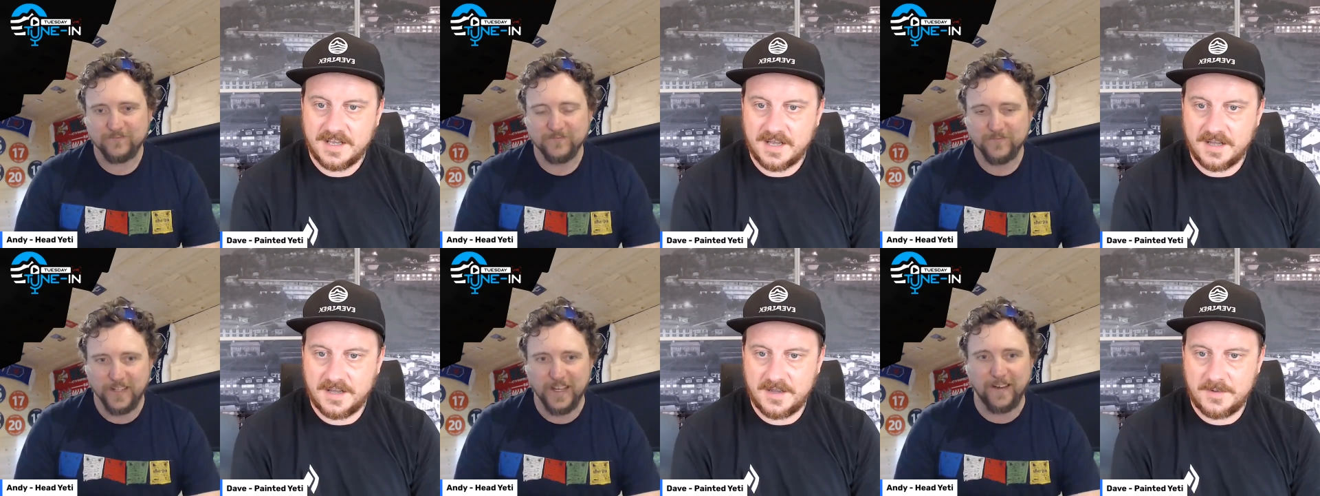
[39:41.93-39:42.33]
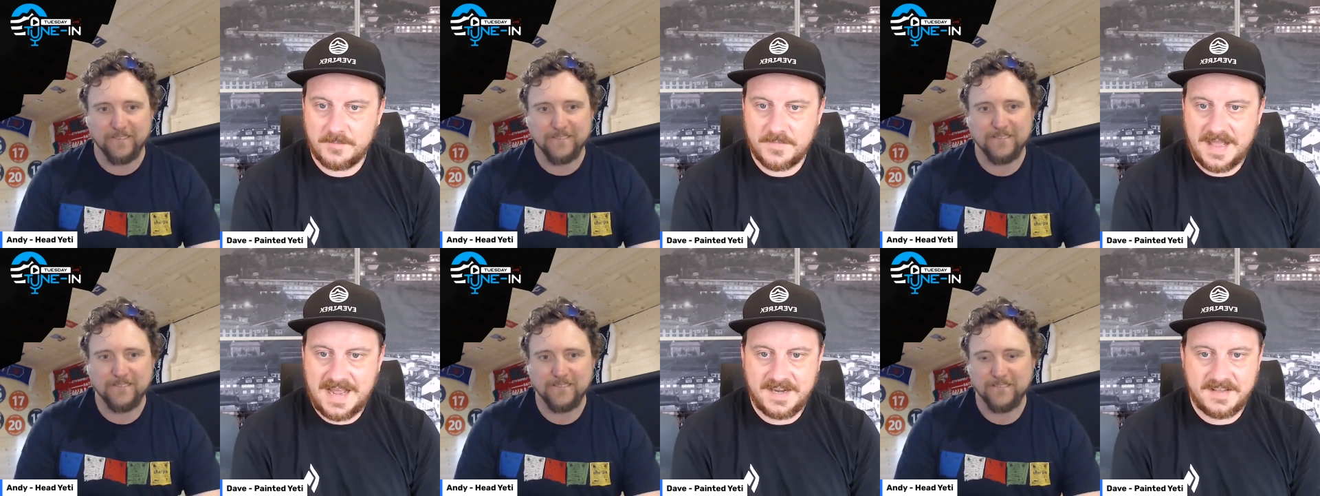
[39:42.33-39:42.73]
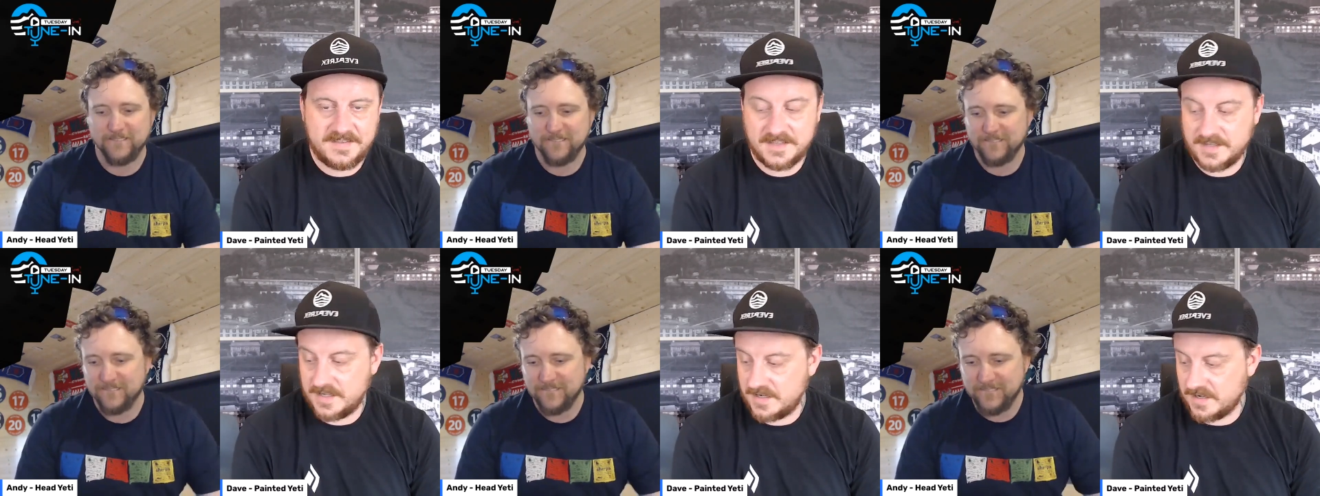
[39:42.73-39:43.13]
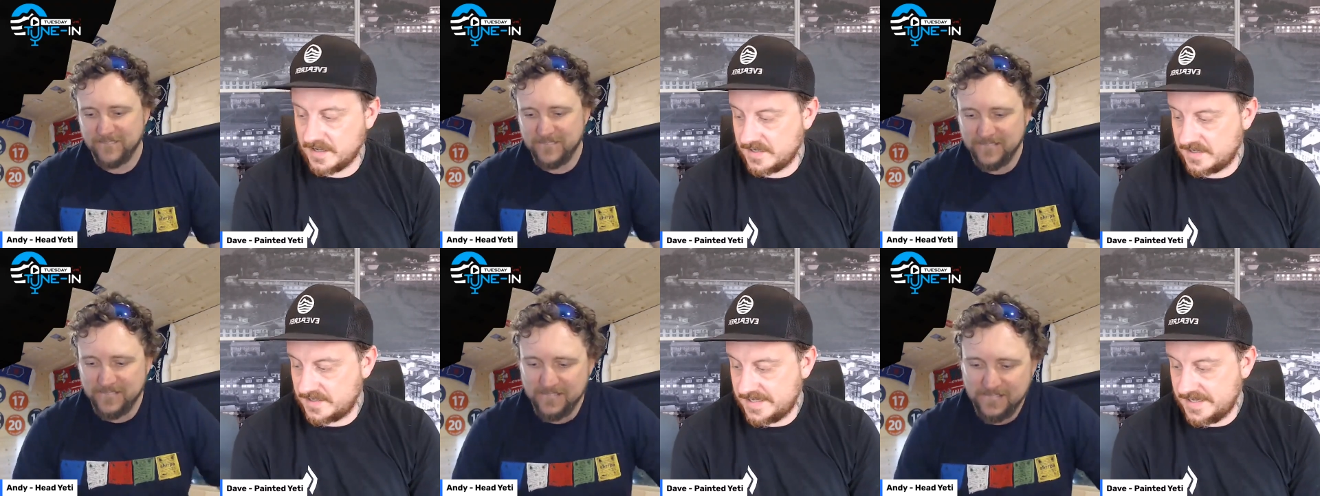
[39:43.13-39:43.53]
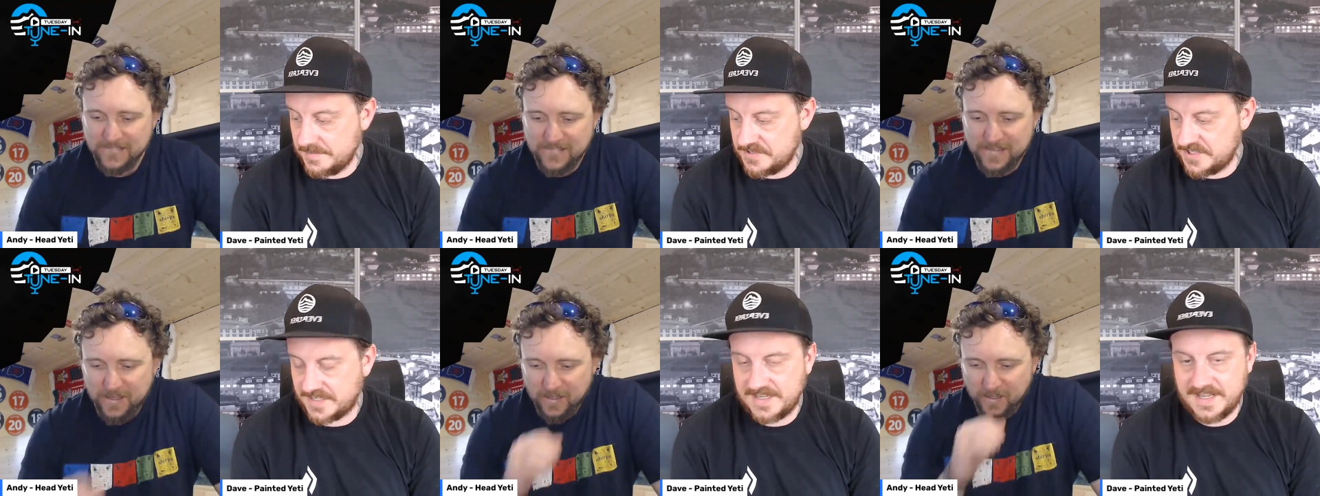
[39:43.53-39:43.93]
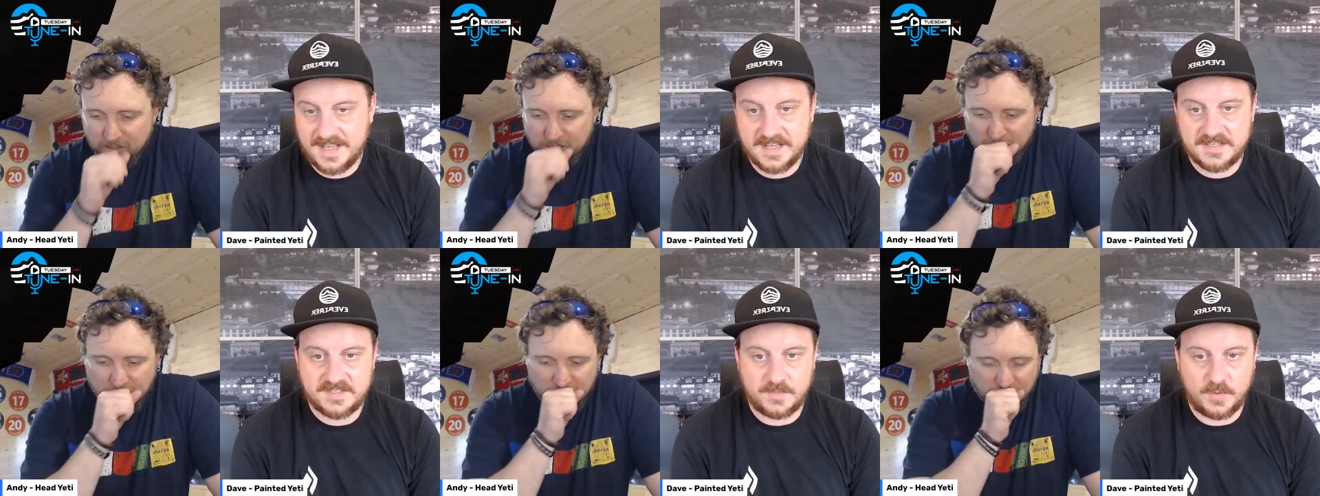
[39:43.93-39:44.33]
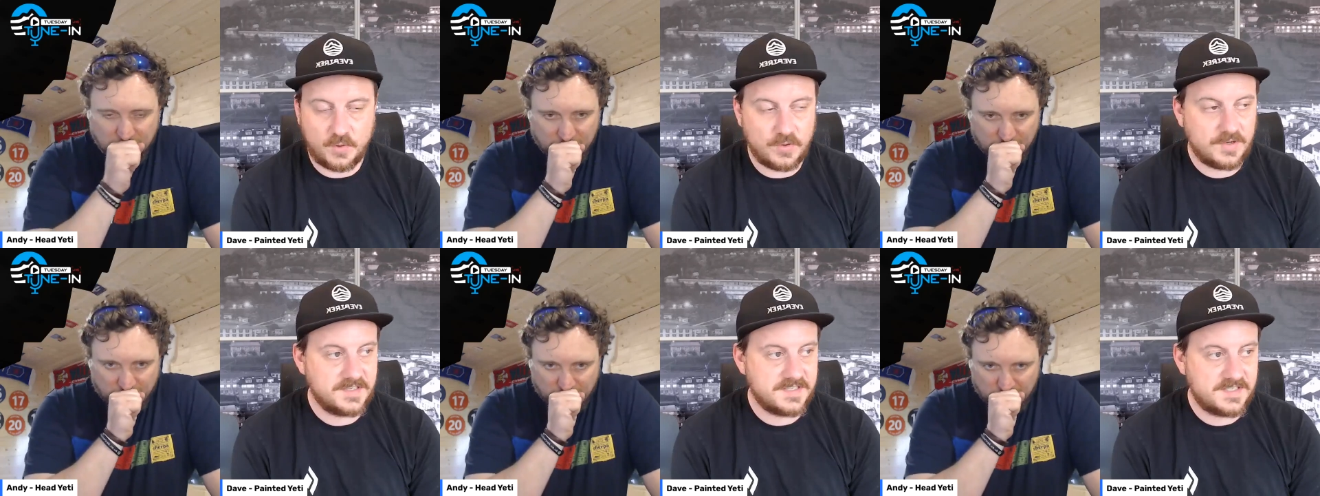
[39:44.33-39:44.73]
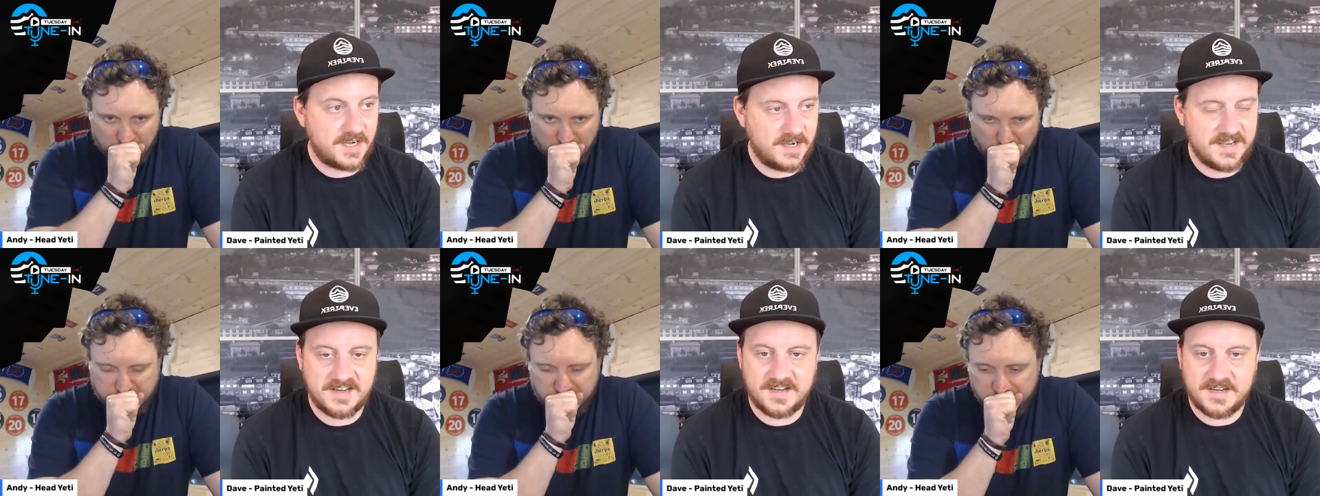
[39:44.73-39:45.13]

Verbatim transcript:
Speaker 1: Um, yeah. Anything that like keeps your kit small and tight,